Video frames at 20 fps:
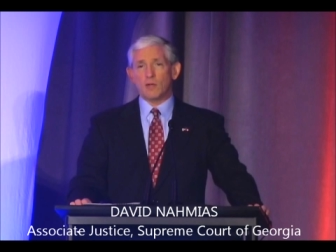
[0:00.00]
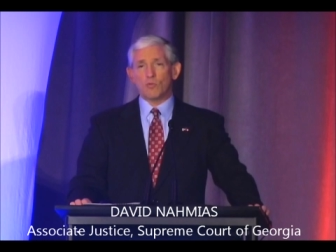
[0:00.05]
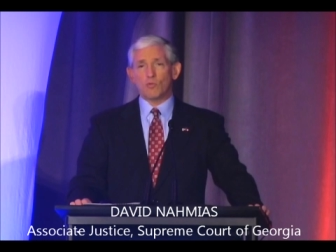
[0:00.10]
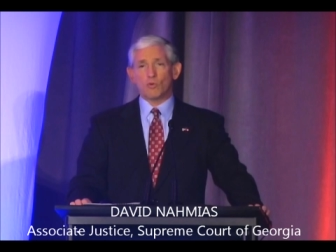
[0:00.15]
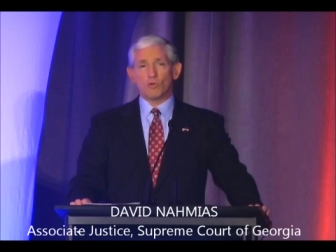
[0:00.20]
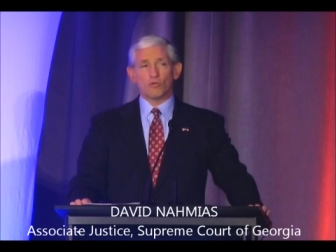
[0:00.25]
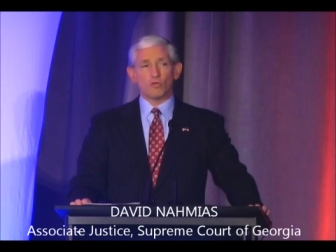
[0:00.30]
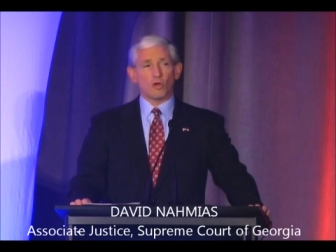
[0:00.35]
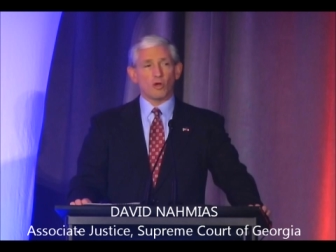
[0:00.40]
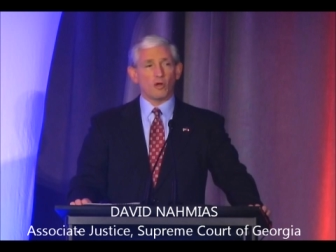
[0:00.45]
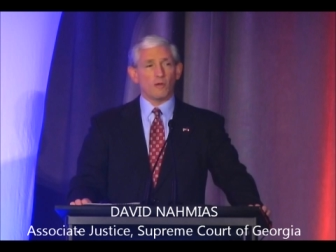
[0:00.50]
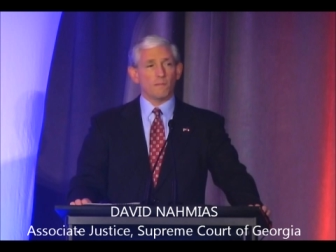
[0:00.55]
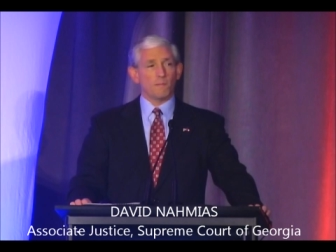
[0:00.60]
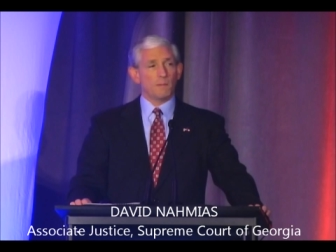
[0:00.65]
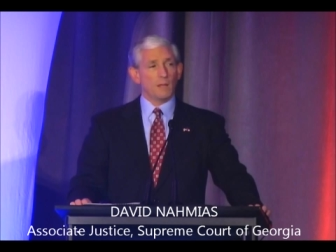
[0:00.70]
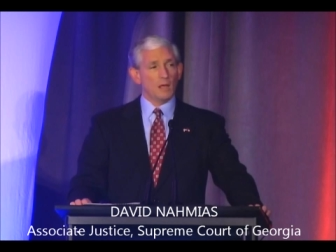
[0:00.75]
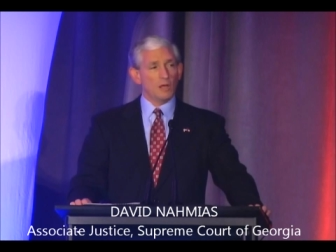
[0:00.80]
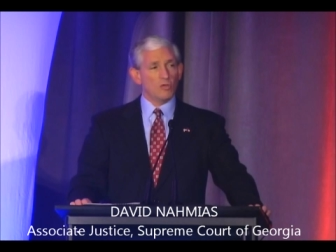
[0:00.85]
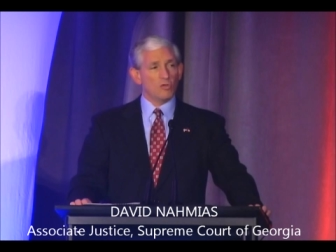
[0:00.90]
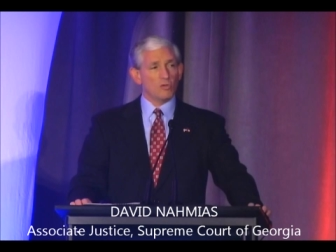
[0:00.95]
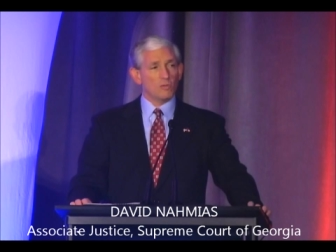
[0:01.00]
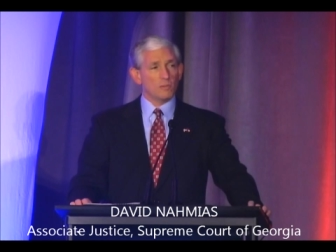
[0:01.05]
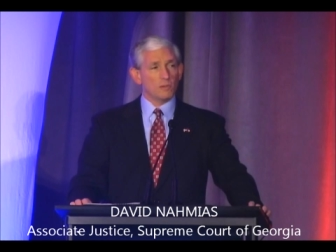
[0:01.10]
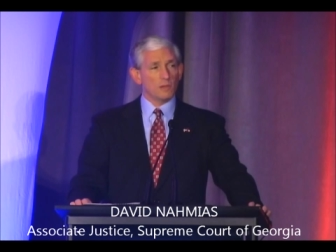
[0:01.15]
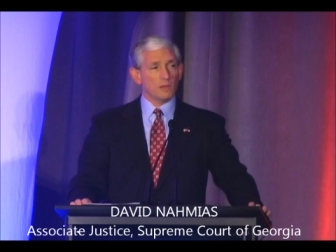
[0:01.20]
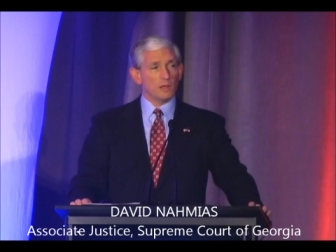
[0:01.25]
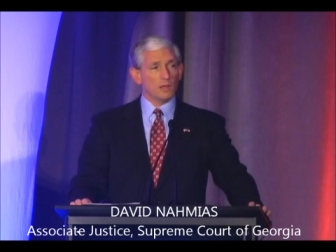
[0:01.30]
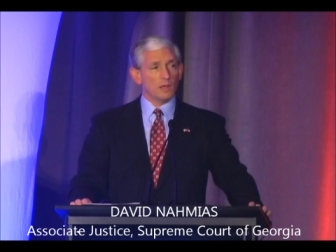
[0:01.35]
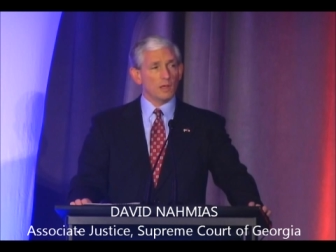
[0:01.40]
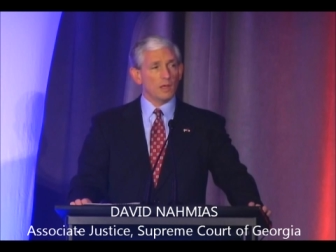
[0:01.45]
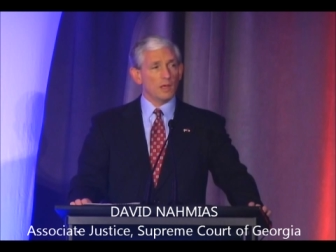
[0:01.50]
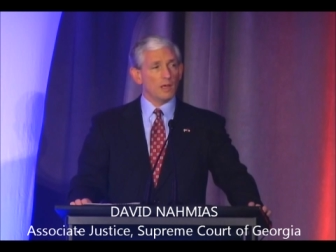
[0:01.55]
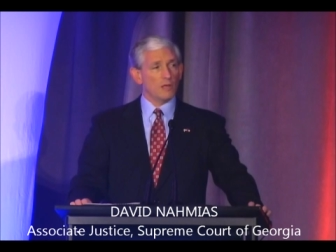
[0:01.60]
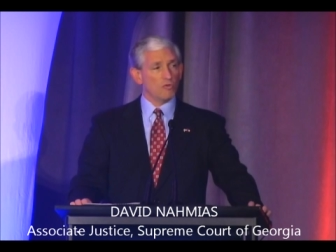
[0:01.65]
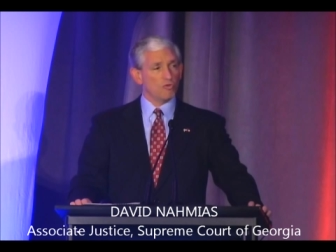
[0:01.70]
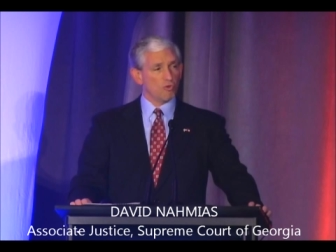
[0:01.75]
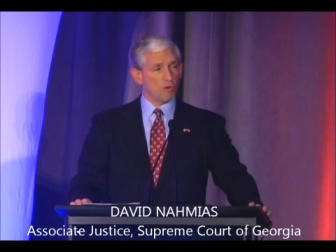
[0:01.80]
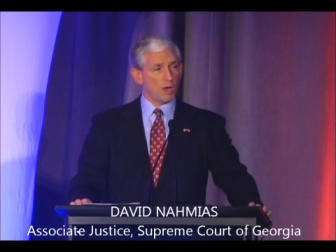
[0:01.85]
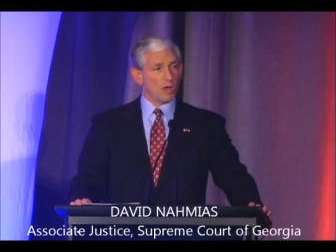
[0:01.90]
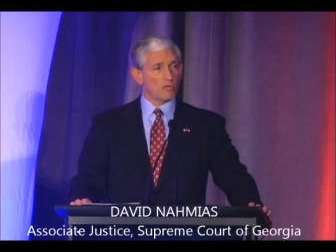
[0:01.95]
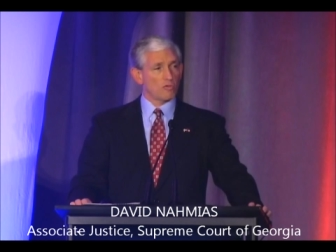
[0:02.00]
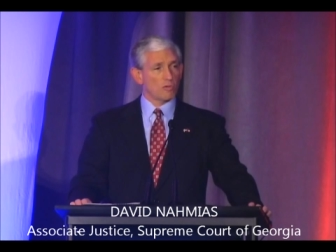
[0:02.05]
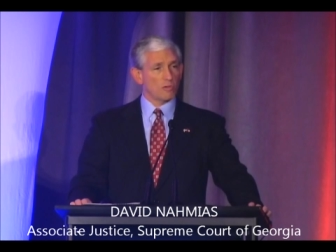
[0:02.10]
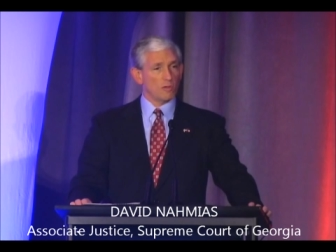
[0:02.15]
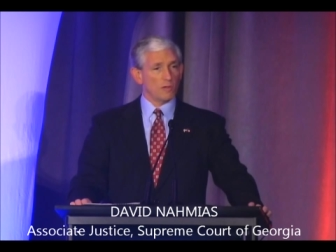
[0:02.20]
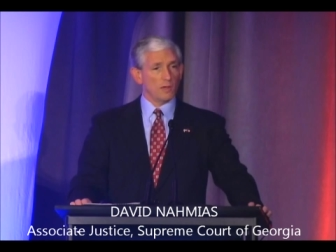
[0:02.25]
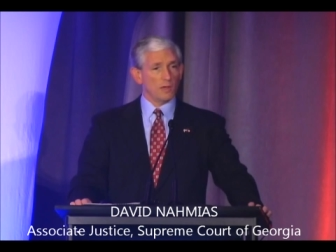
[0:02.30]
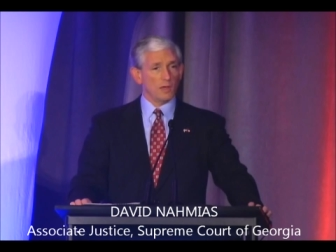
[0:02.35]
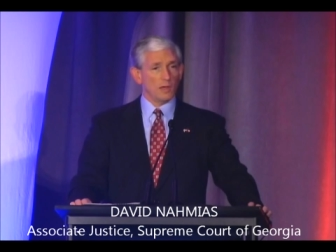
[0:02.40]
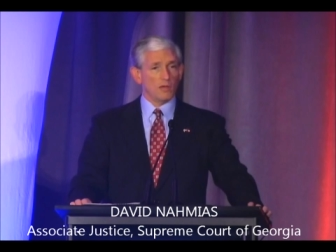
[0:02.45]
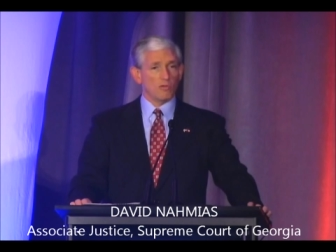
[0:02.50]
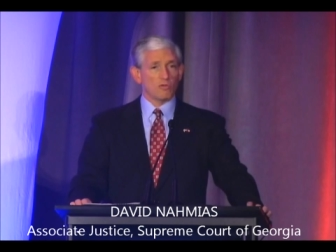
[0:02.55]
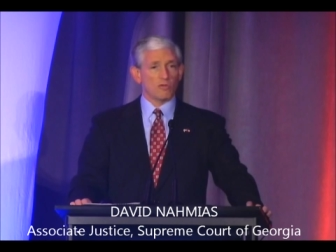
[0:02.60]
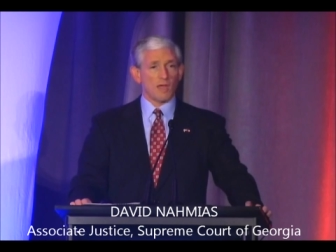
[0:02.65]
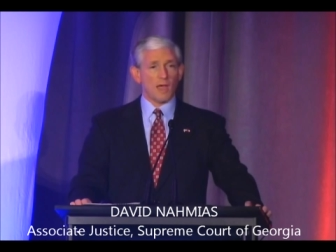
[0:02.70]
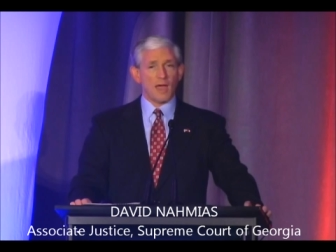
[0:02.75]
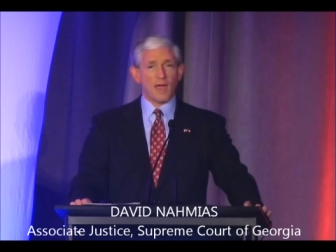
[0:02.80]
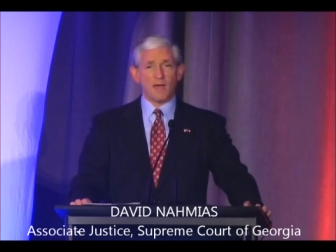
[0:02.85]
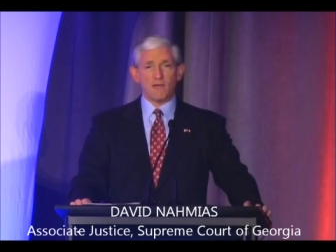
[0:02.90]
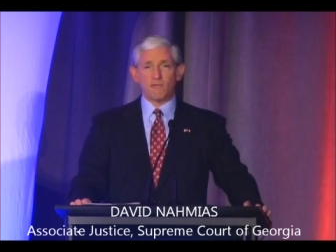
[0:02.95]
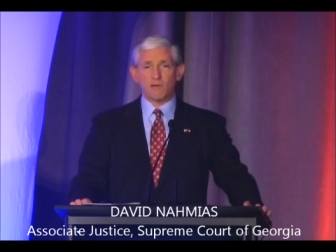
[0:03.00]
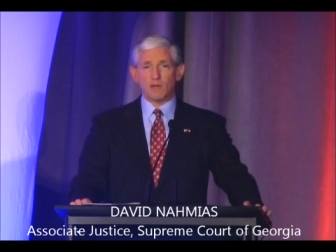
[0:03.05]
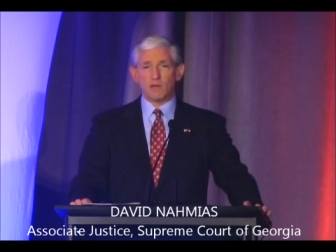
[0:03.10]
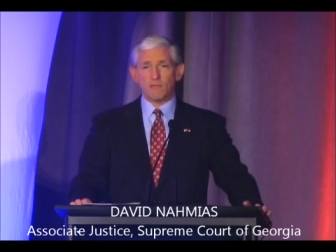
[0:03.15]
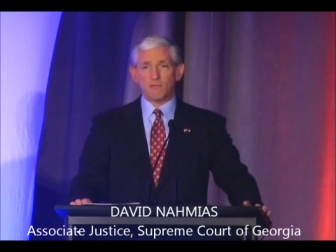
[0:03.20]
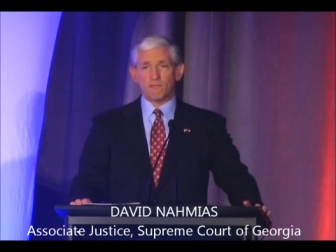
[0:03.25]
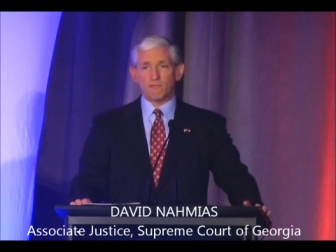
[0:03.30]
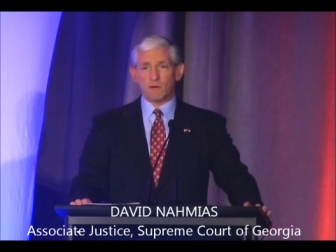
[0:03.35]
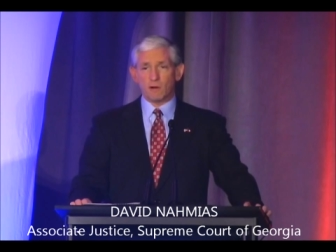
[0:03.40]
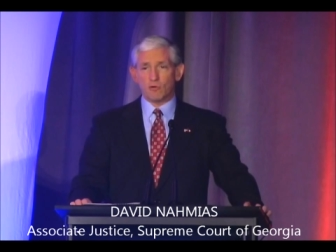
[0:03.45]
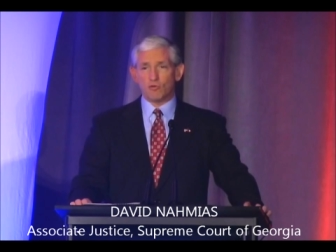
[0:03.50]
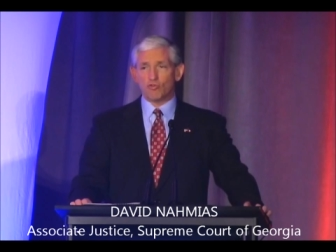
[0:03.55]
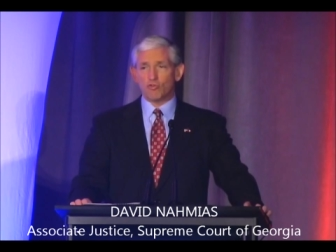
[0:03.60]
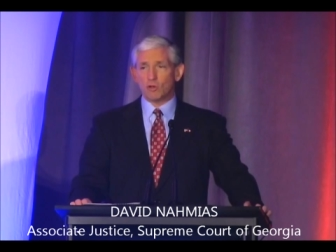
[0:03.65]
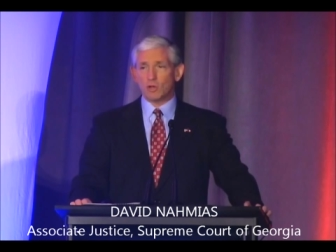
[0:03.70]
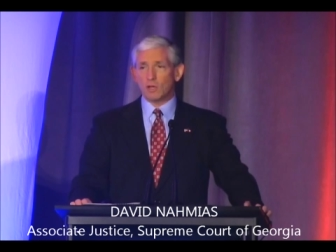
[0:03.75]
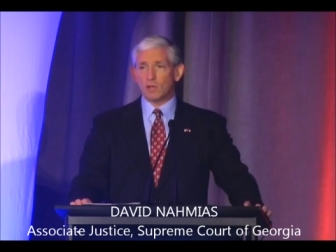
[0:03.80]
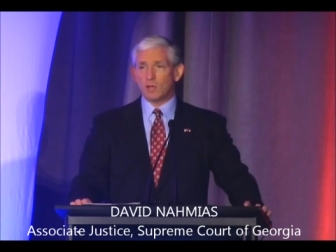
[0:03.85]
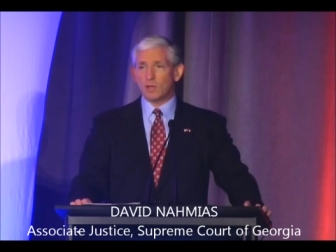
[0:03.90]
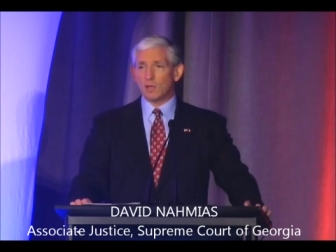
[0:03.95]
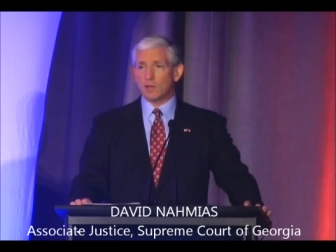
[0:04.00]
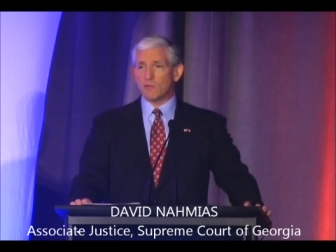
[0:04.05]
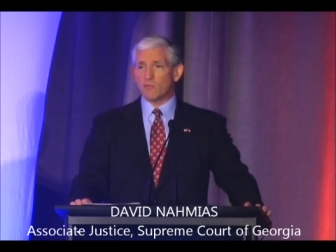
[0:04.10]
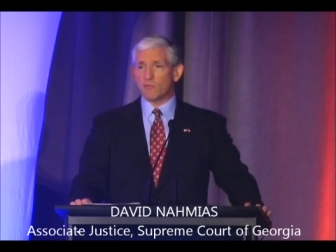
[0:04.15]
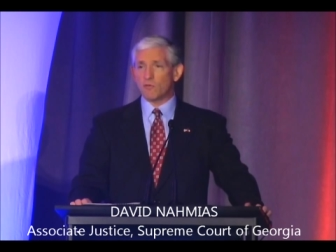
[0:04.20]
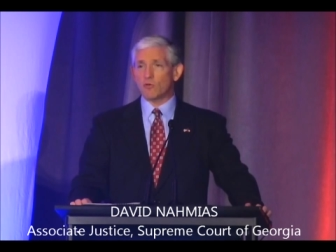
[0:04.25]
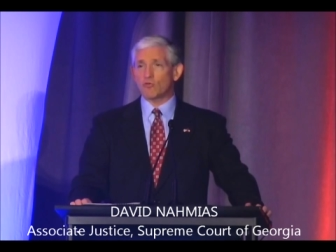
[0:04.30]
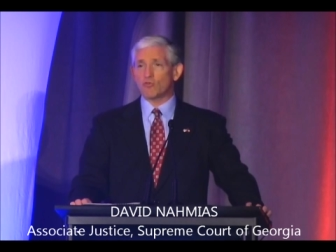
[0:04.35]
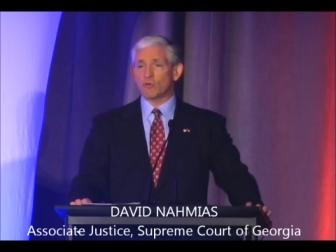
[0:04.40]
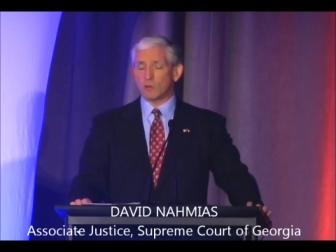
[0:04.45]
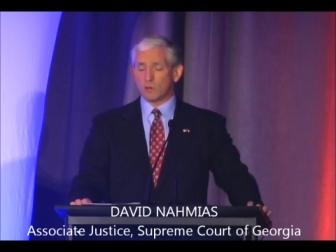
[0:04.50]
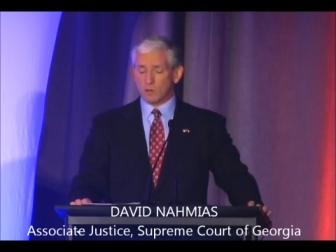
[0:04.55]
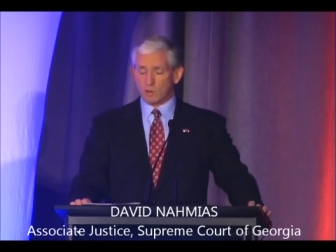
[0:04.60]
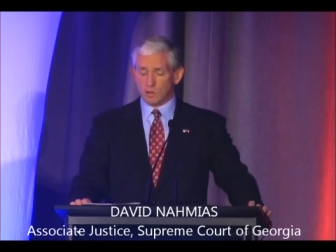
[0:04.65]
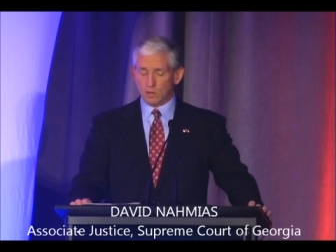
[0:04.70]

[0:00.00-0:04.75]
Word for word: resolved peaceably and justly is to have a functioning and efficient